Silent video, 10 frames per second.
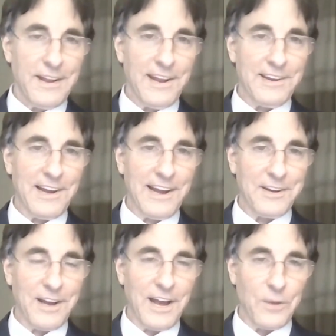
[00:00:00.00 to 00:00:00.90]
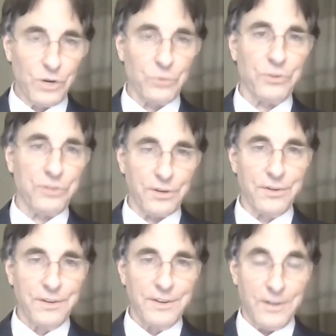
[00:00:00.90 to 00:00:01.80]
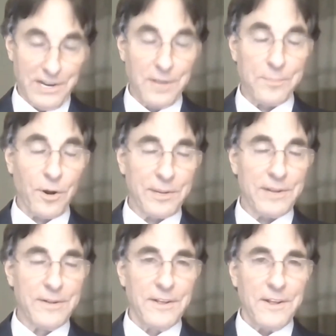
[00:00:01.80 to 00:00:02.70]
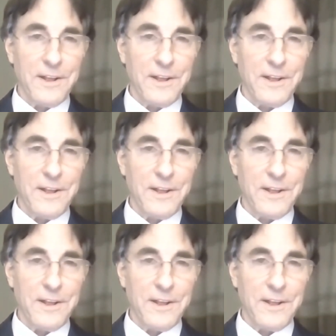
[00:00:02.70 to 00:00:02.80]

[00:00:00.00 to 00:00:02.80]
And I, I worked with her, or him, pardon me,